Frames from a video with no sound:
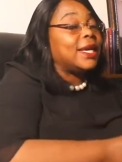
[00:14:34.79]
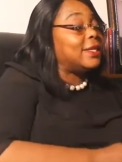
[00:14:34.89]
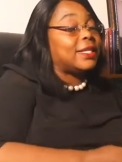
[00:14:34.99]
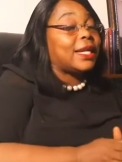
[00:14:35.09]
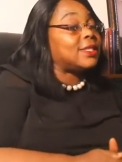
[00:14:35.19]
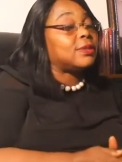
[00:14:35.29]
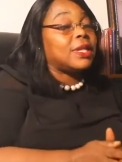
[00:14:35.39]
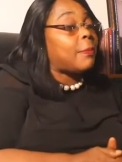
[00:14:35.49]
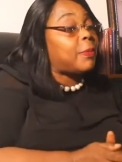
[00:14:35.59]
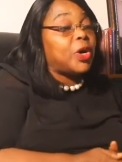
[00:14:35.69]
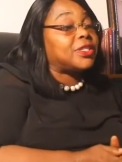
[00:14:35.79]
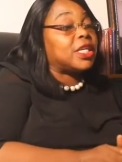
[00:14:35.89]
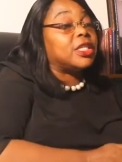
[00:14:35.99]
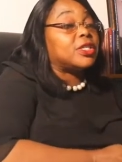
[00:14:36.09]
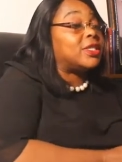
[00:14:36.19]
it, that, that
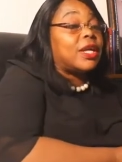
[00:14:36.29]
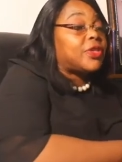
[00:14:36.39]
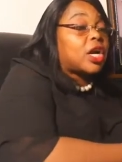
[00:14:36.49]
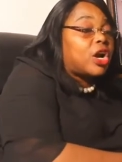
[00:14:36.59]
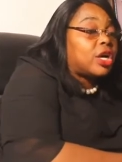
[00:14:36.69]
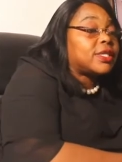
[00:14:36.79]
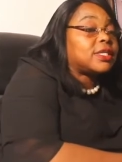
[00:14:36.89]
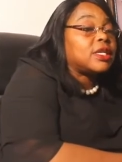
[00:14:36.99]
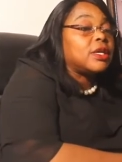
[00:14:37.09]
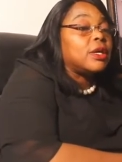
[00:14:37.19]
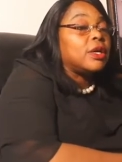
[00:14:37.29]
person is under the curse.